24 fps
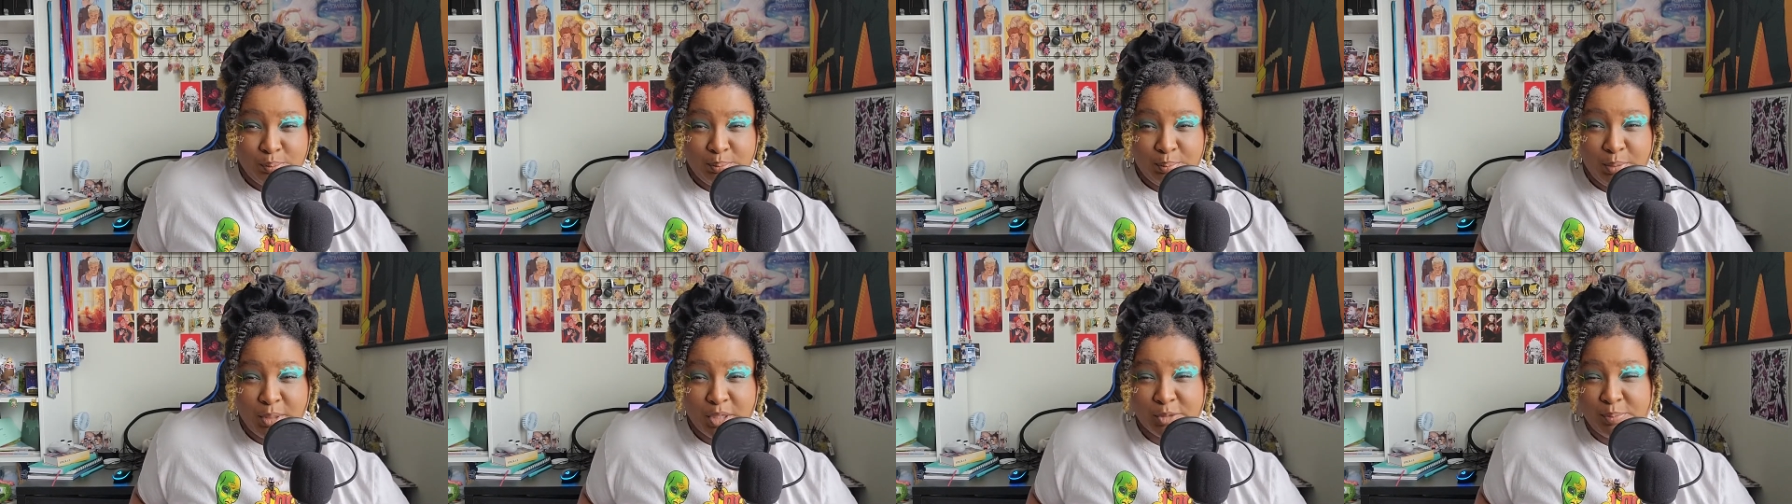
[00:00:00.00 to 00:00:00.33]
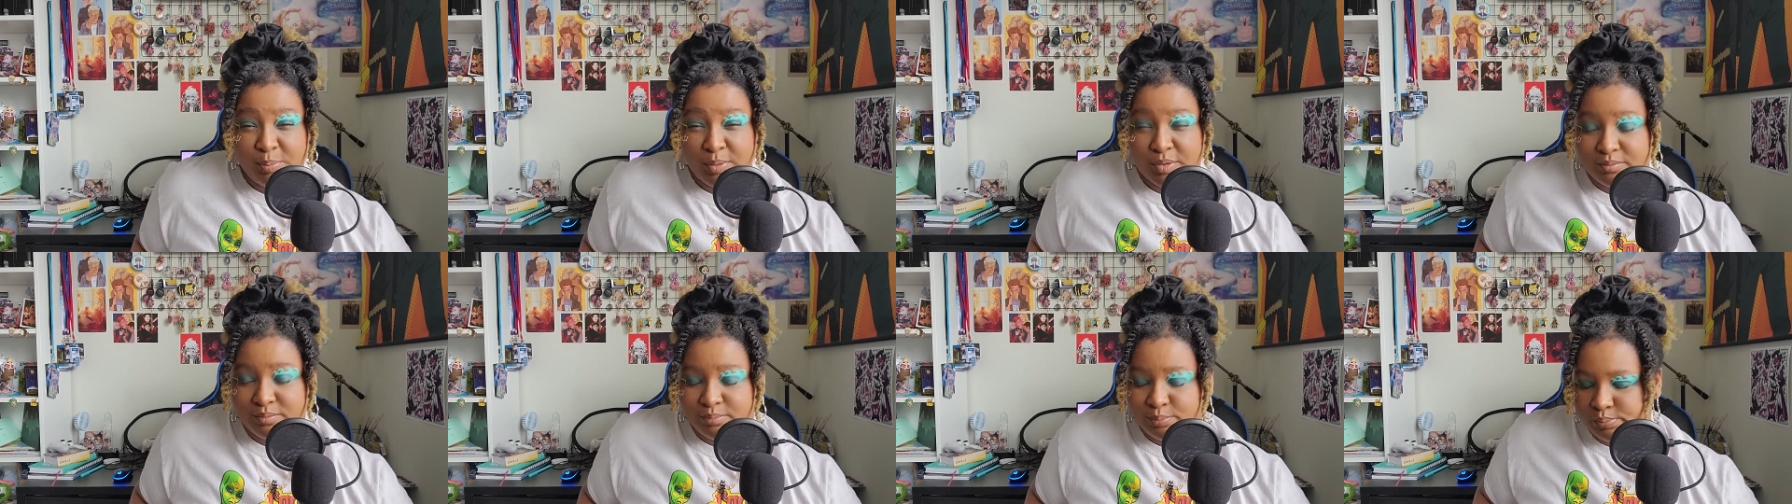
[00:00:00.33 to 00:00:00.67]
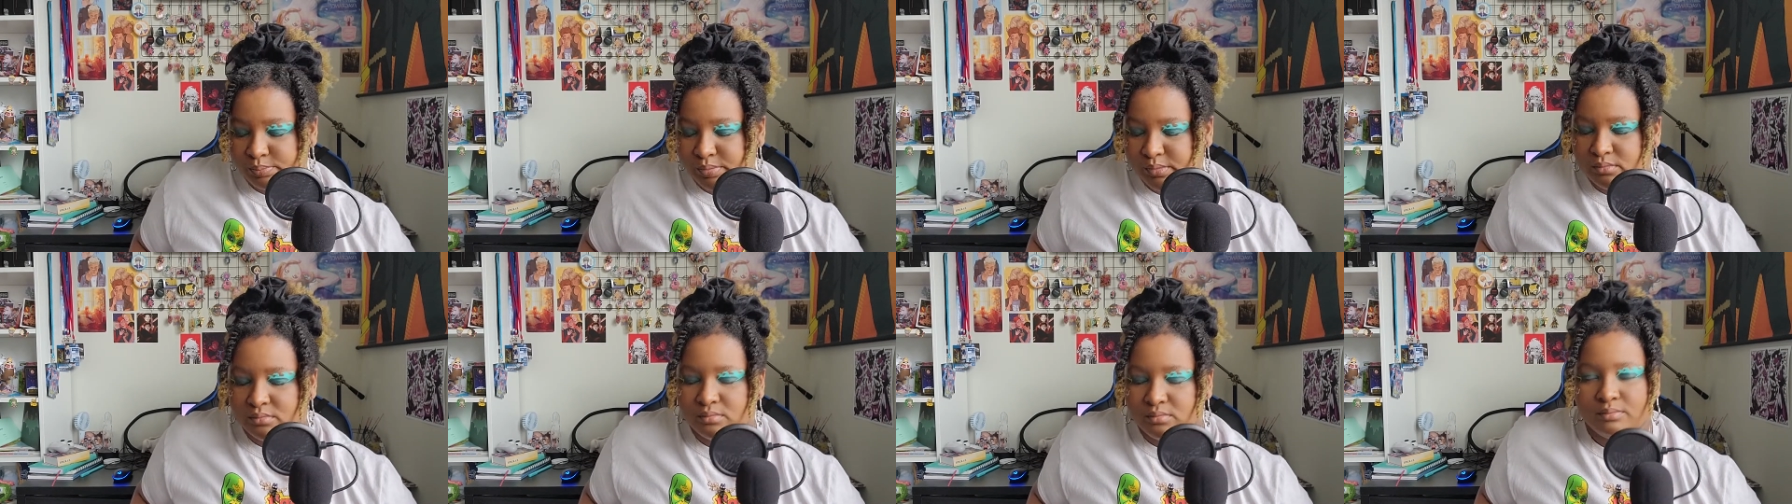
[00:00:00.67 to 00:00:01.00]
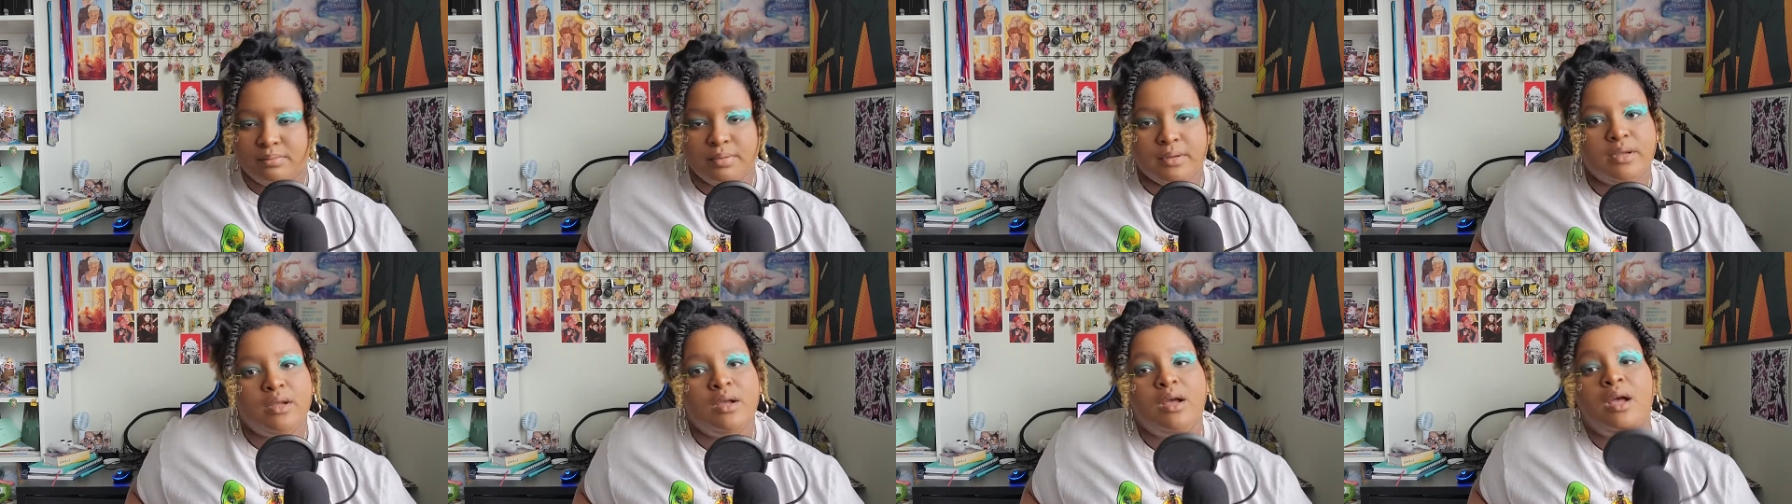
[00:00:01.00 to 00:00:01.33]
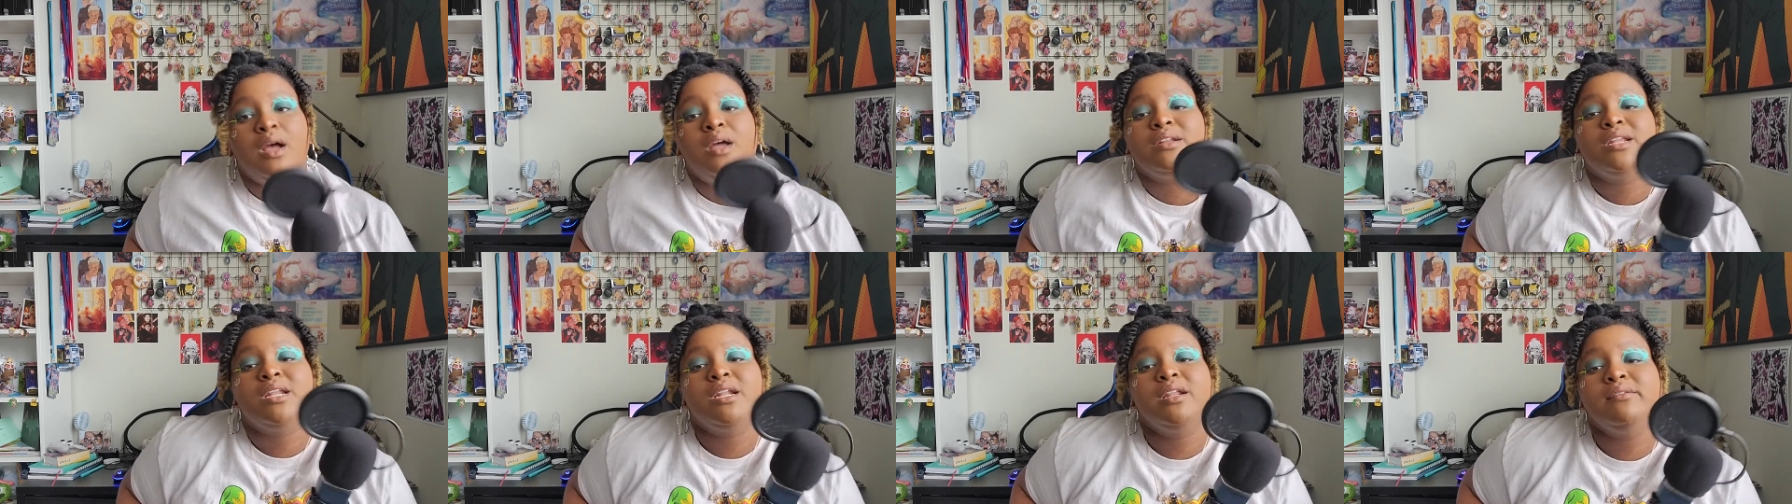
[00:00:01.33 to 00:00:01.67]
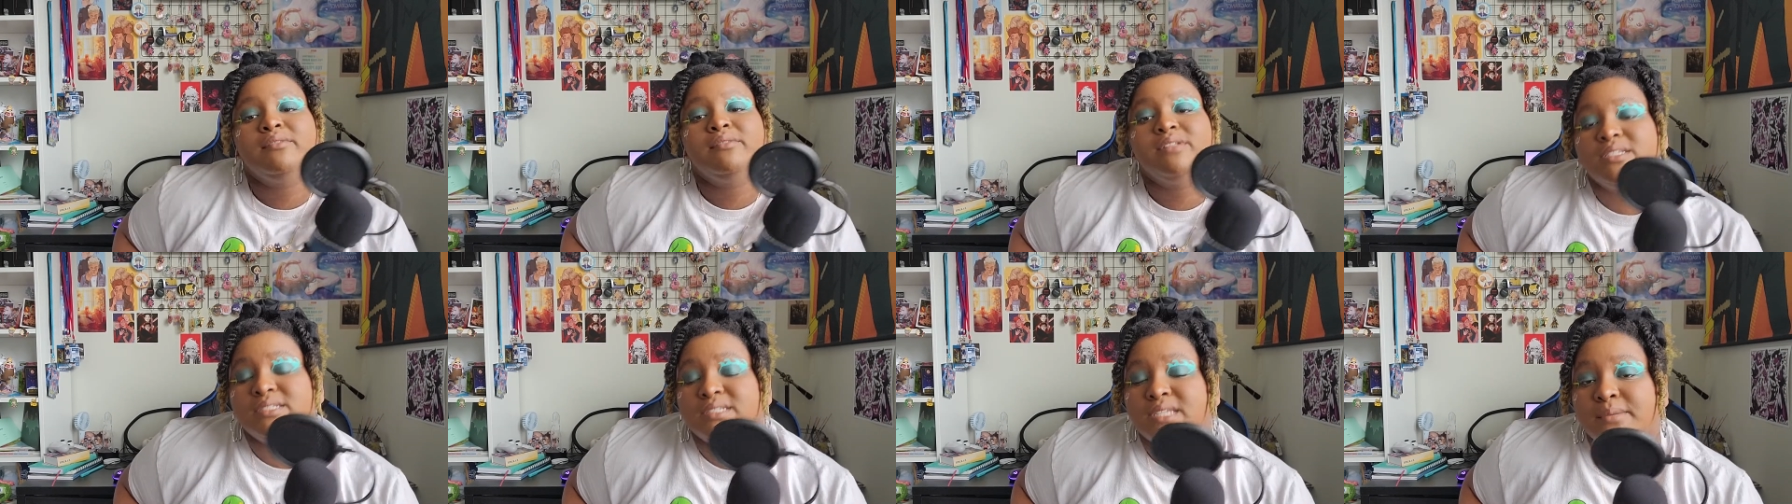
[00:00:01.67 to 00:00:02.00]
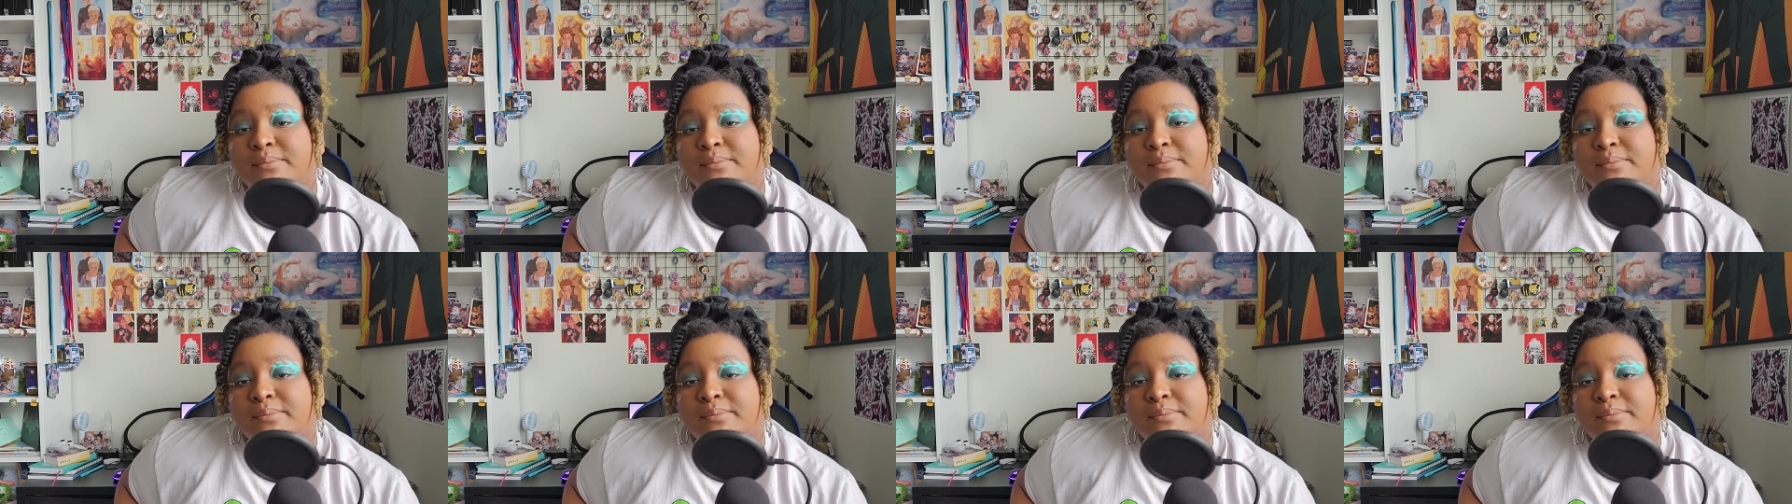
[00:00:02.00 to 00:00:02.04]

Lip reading: Did I really say